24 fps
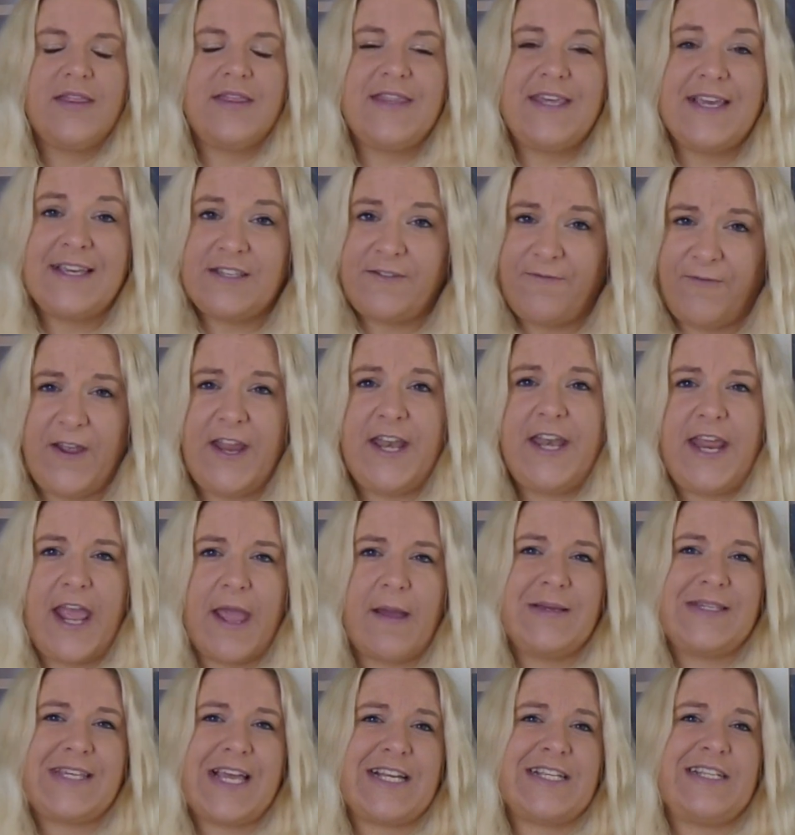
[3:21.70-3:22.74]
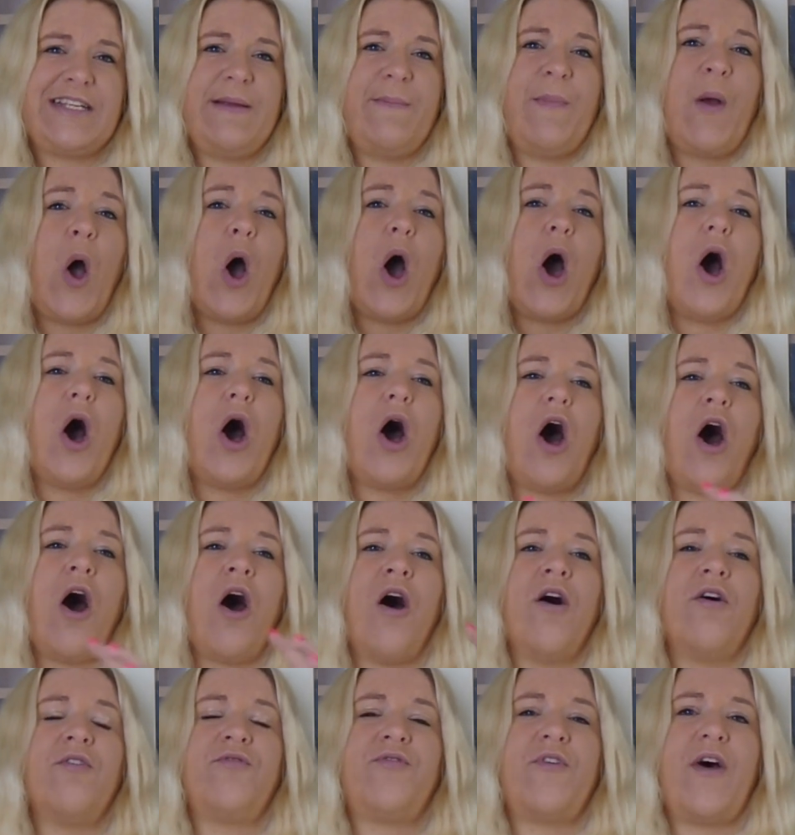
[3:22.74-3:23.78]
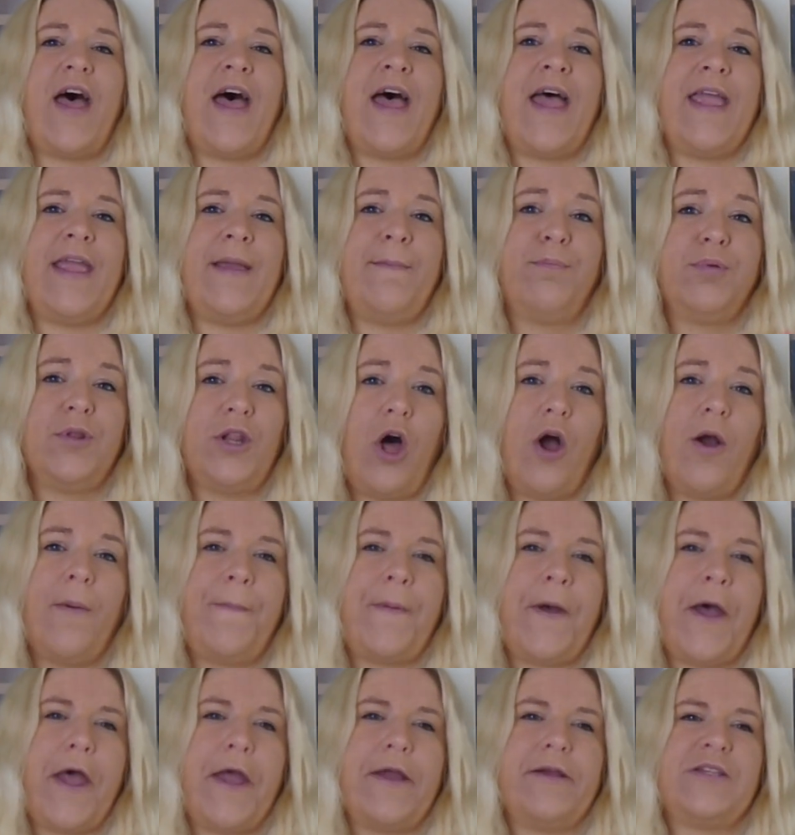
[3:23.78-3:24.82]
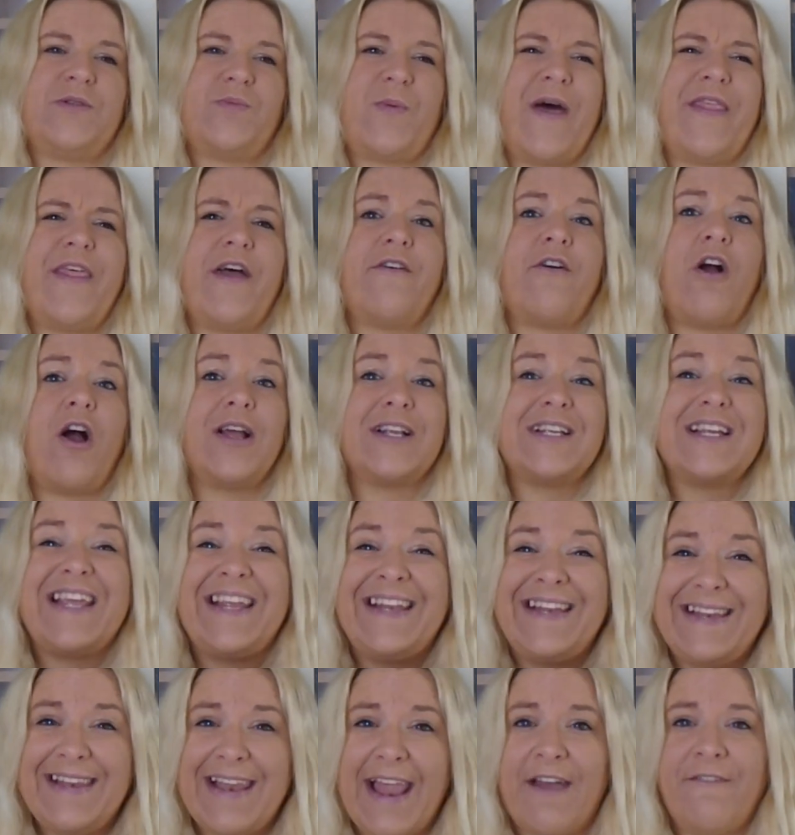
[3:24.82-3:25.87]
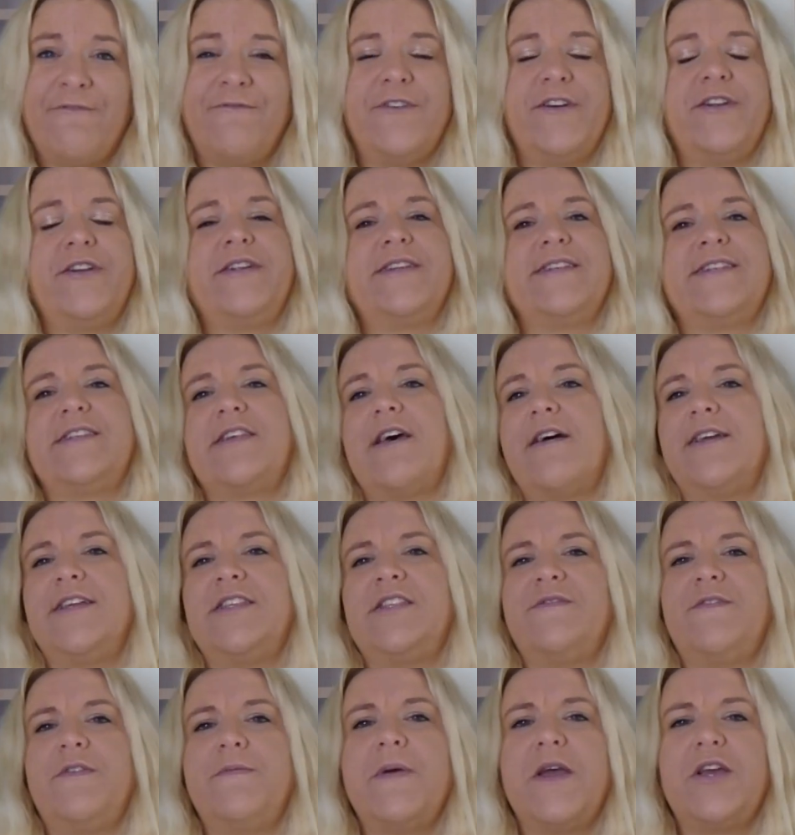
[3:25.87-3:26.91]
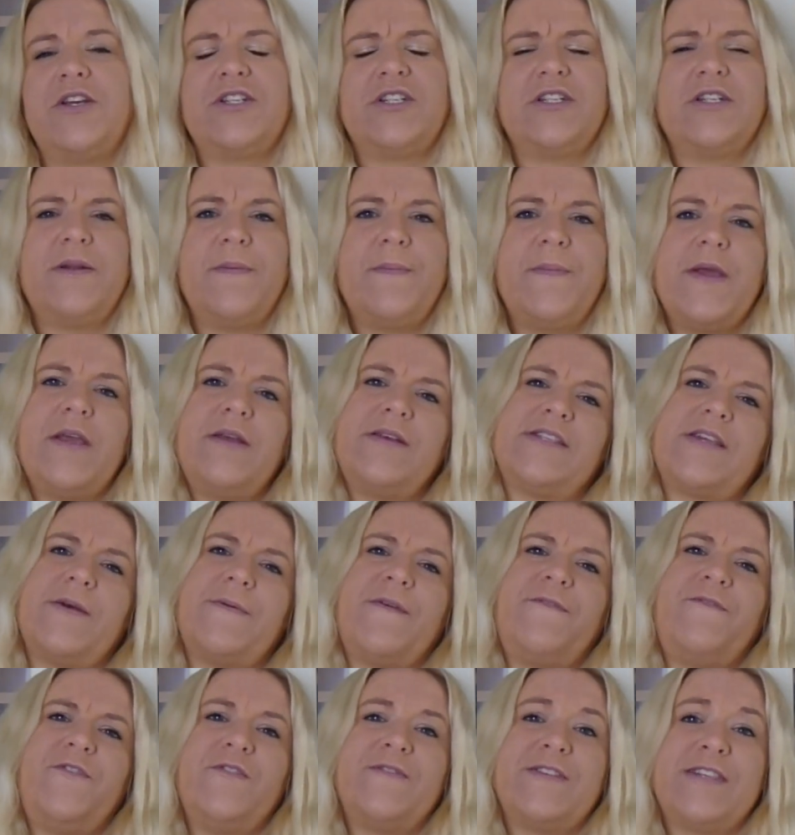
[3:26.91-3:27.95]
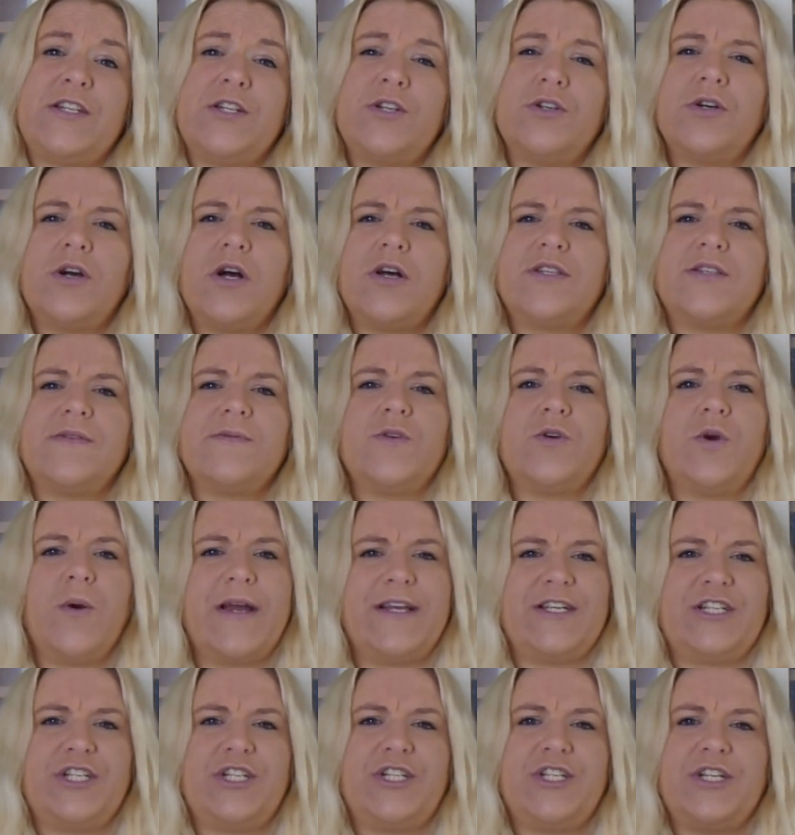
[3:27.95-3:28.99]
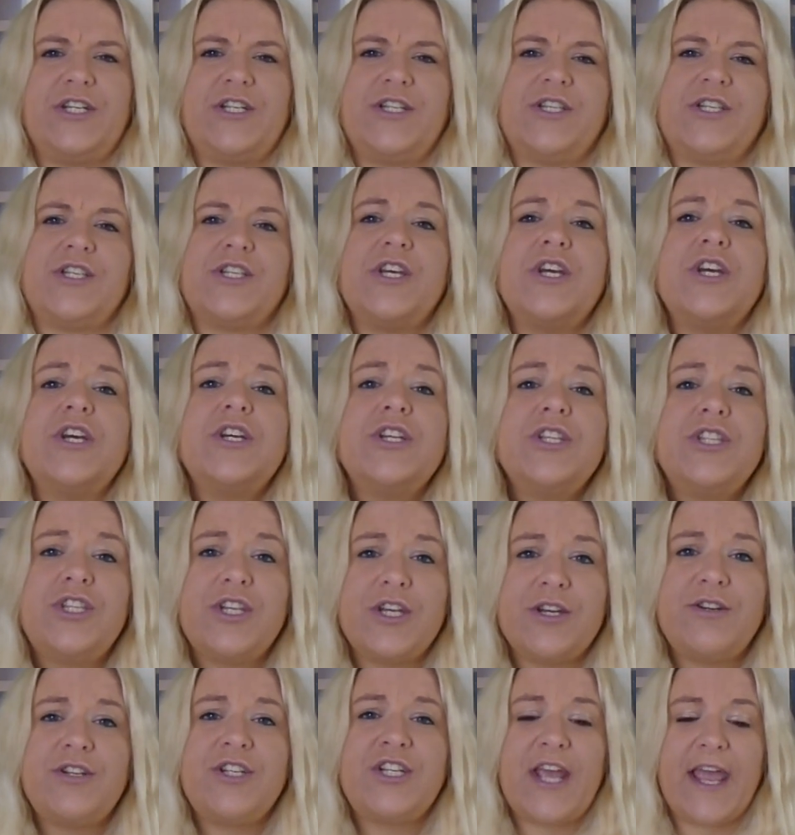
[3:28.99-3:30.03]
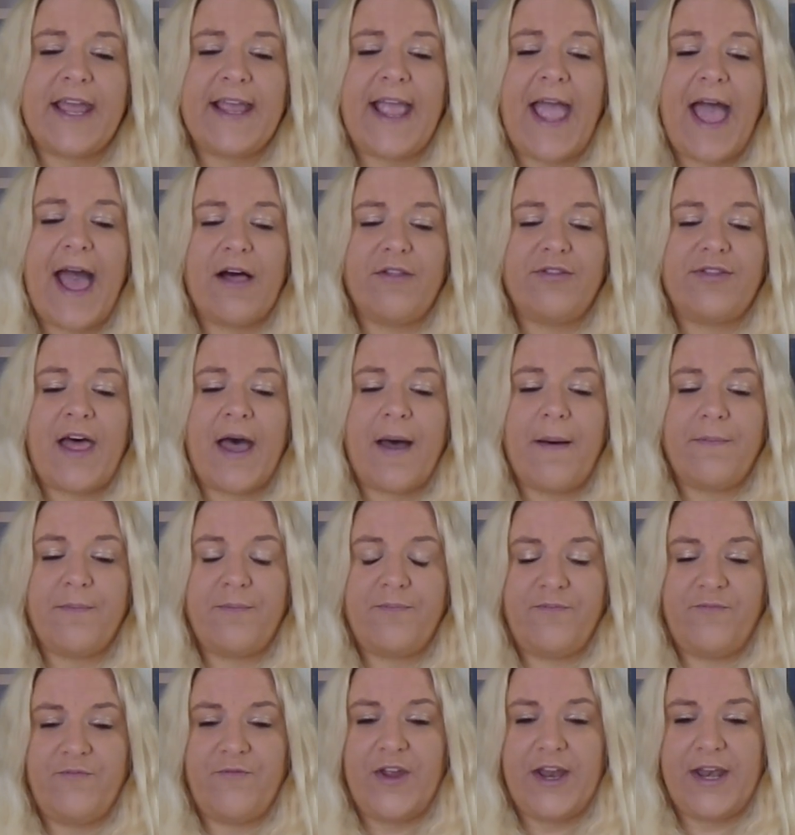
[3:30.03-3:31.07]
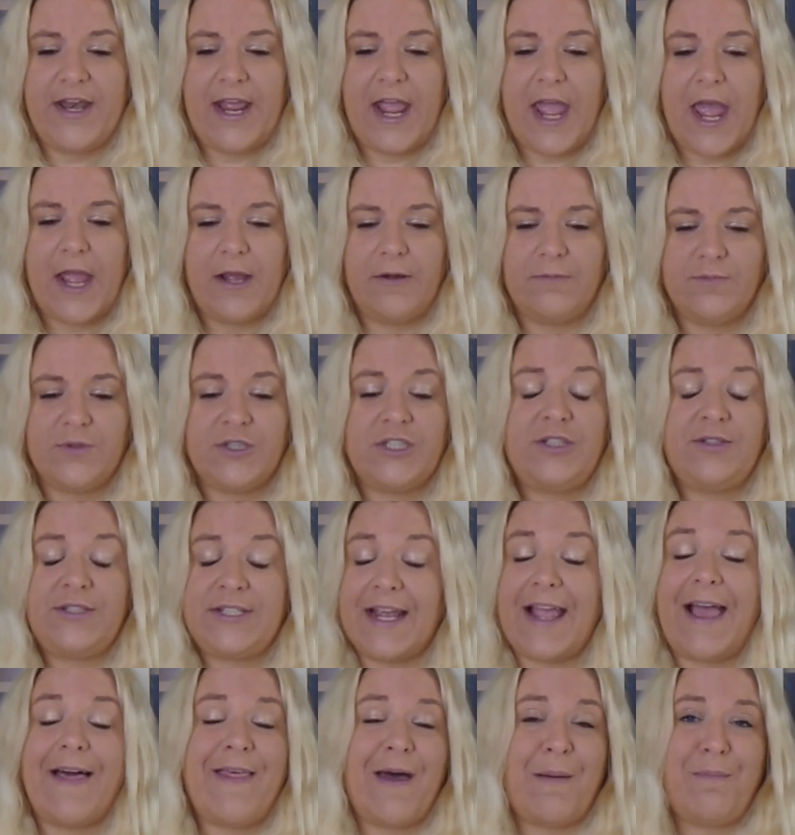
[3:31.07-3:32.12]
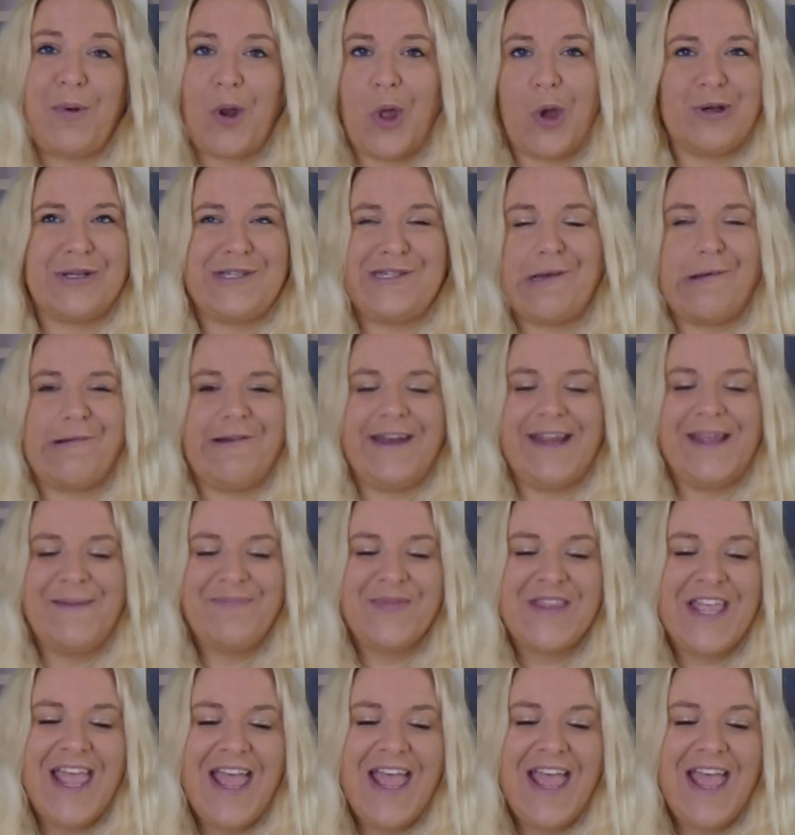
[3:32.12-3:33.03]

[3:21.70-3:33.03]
This video is actually part of a blog post where there are 11 signs of emotional abuse. So if you've still got some questions, do check out that video. Do check out that blog, sorry.